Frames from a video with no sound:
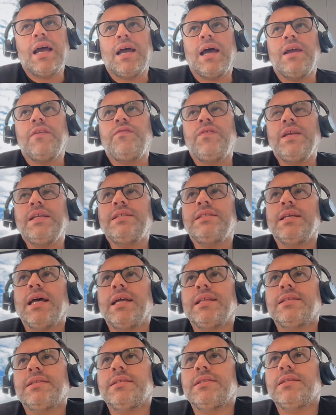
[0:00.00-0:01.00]
I, I think
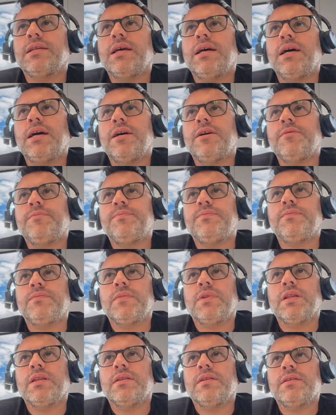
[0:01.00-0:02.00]
that um,
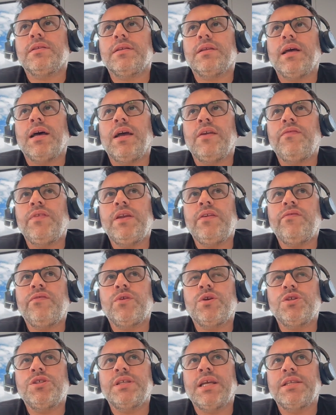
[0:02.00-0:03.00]
I think
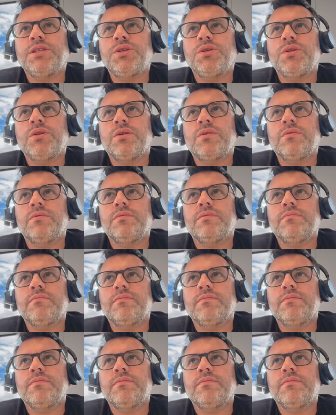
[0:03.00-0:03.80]
first that you know